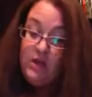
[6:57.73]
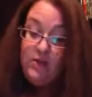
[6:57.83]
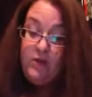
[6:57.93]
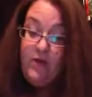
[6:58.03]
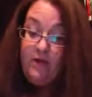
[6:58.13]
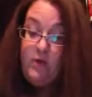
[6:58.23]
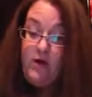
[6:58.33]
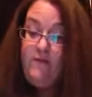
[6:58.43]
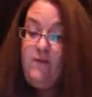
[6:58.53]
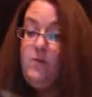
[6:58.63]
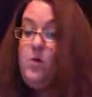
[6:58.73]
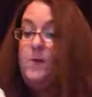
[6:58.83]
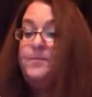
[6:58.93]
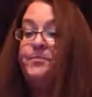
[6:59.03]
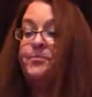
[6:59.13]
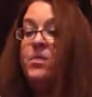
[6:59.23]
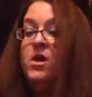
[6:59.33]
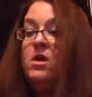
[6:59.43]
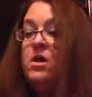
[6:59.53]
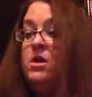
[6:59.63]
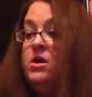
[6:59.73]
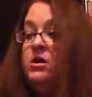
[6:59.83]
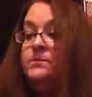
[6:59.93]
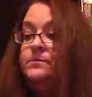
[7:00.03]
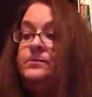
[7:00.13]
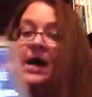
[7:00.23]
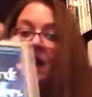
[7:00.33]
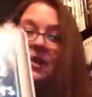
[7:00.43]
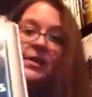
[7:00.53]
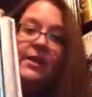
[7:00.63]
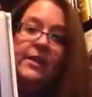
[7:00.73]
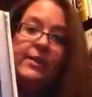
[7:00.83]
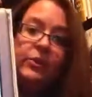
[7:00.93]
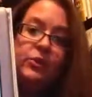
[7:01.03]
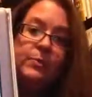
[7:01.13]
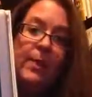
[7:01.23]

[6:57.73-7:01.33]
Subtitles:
do have quite a few more. I Hunt Killers